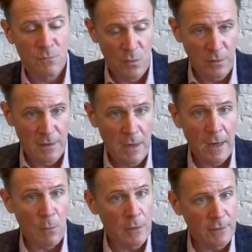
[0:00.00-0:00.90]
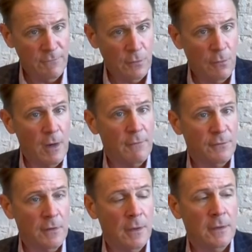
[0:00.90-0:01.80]
really high quality photographs
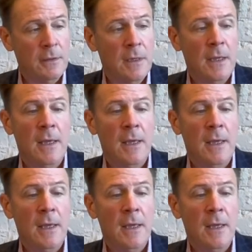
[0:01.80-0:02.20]
done